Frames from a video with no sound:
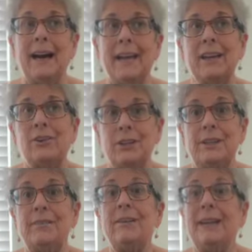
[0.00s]
could
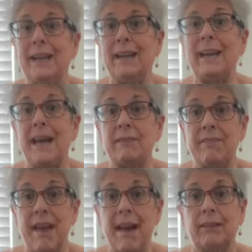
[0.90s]
get it out of
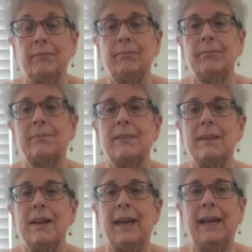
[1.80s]
that.
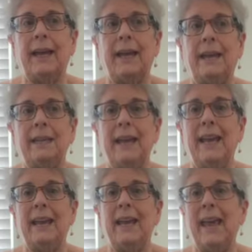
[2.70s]
And
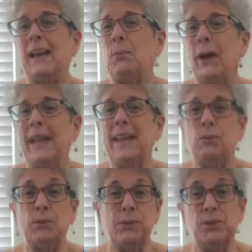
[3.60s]
anyway, it
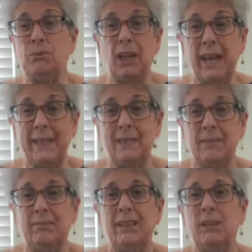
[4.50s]
was too light.
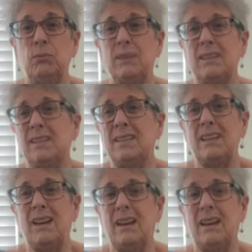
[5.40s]
It was